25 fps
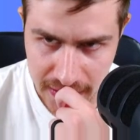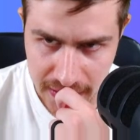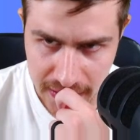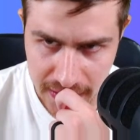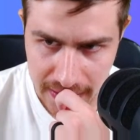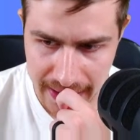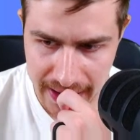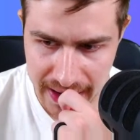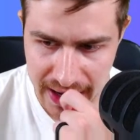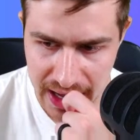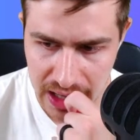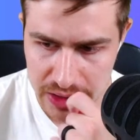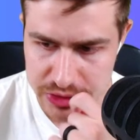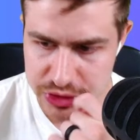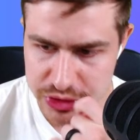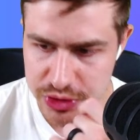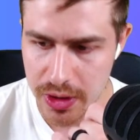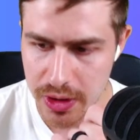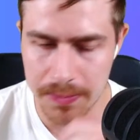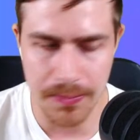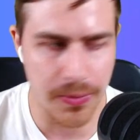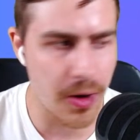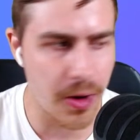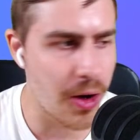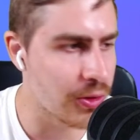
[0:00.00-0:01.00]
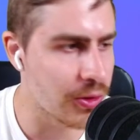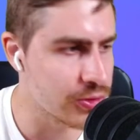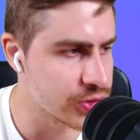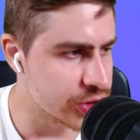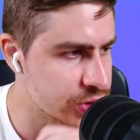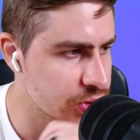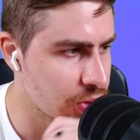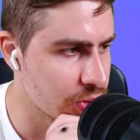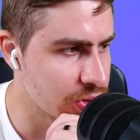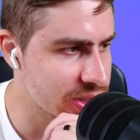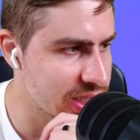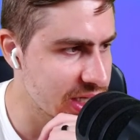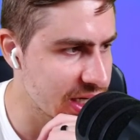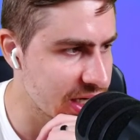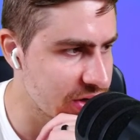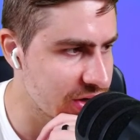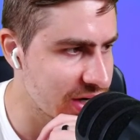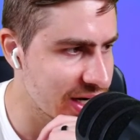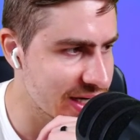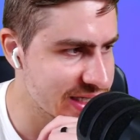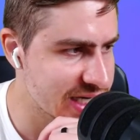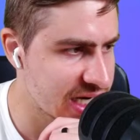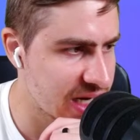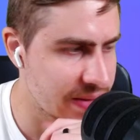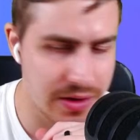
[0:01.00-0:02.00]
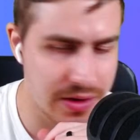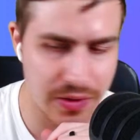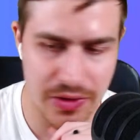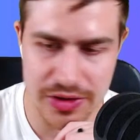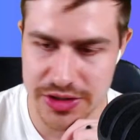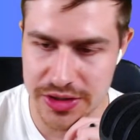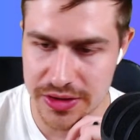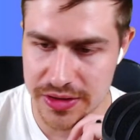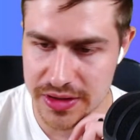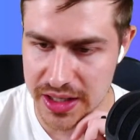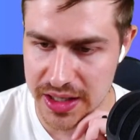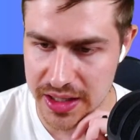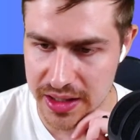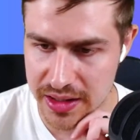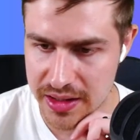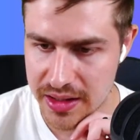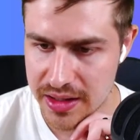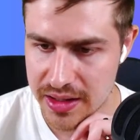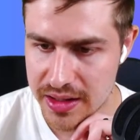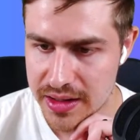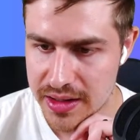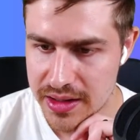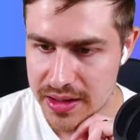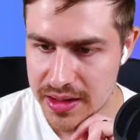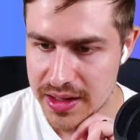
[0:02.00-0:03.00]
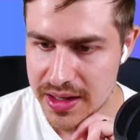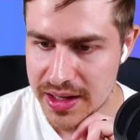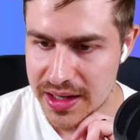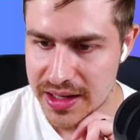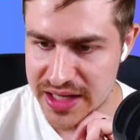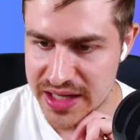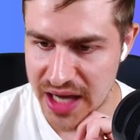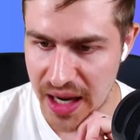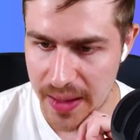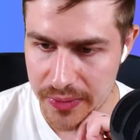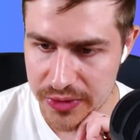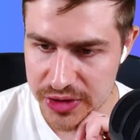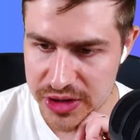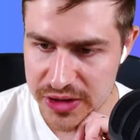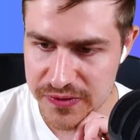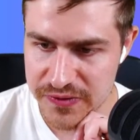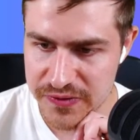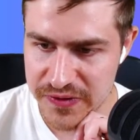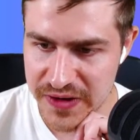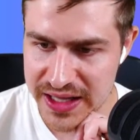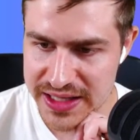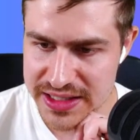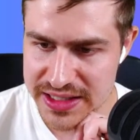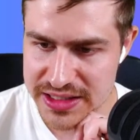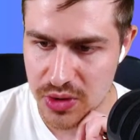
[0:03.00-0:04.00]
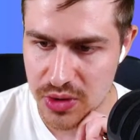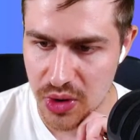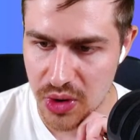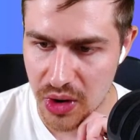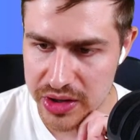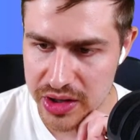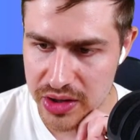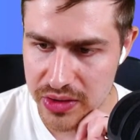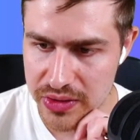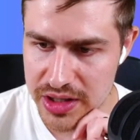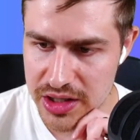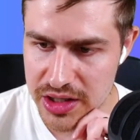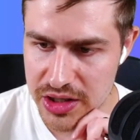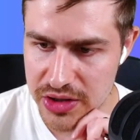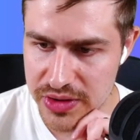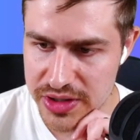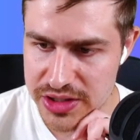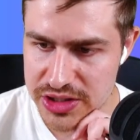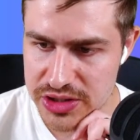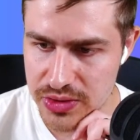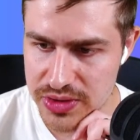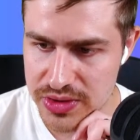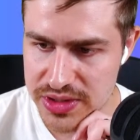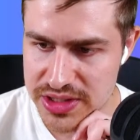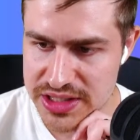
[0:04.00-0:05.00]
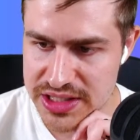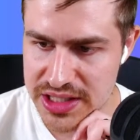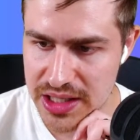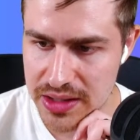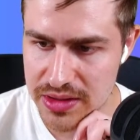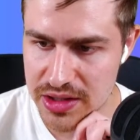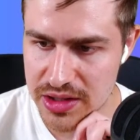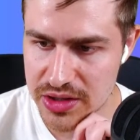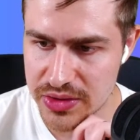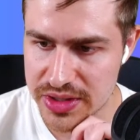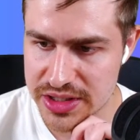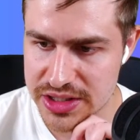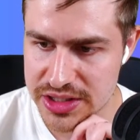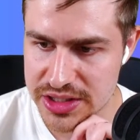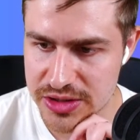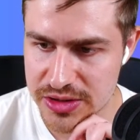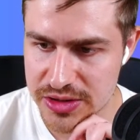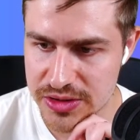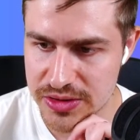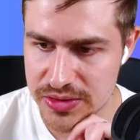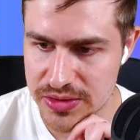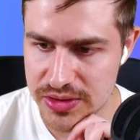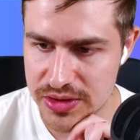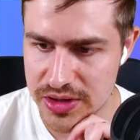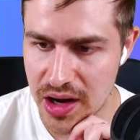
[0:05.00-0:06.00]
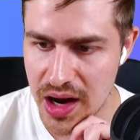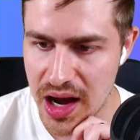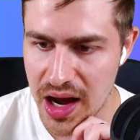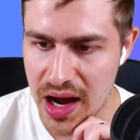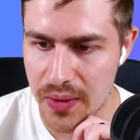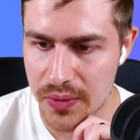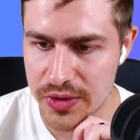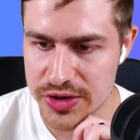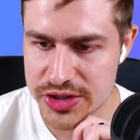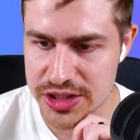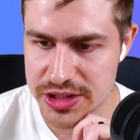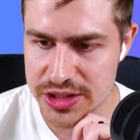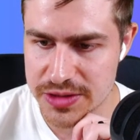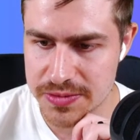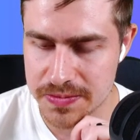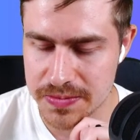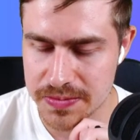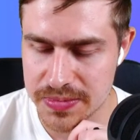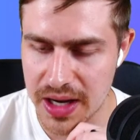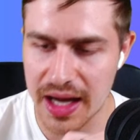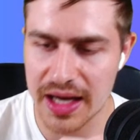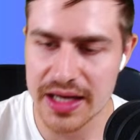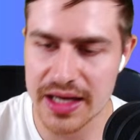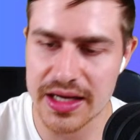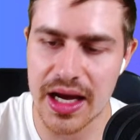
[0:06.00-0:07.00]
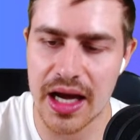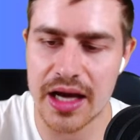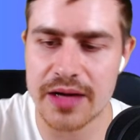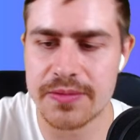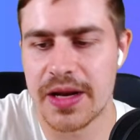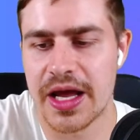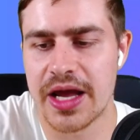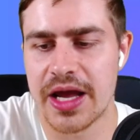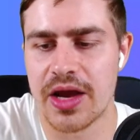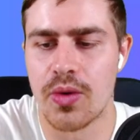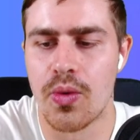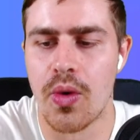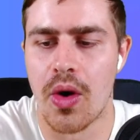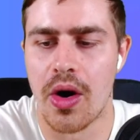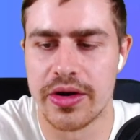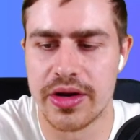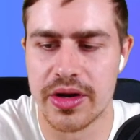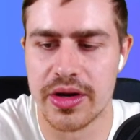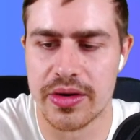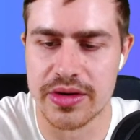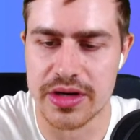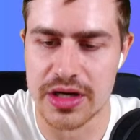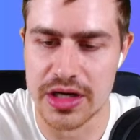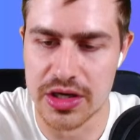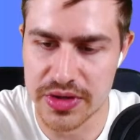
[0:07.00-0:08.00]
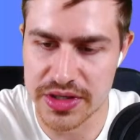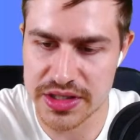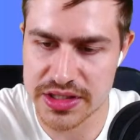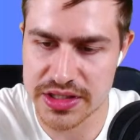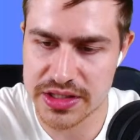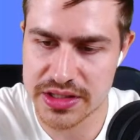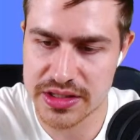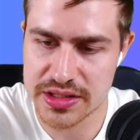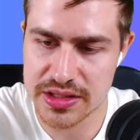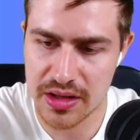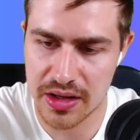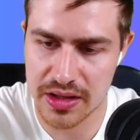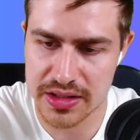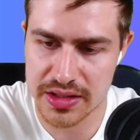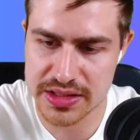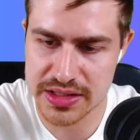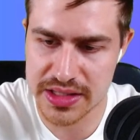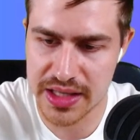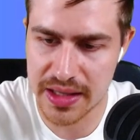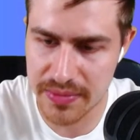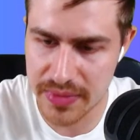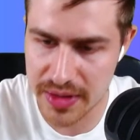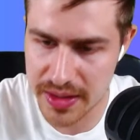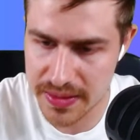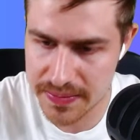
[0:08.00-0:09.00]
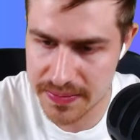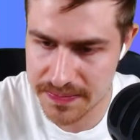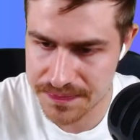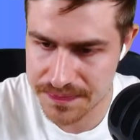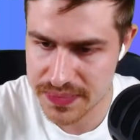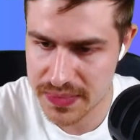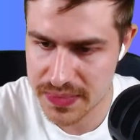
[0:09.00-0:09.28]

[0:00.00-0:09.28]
I'll do a poll shortly, and you guys can let me know what you think. Double defense, Guardiola and Lewis, or sell Lewis to... No, I would just... I'd play Guardiola and Lewis, last number.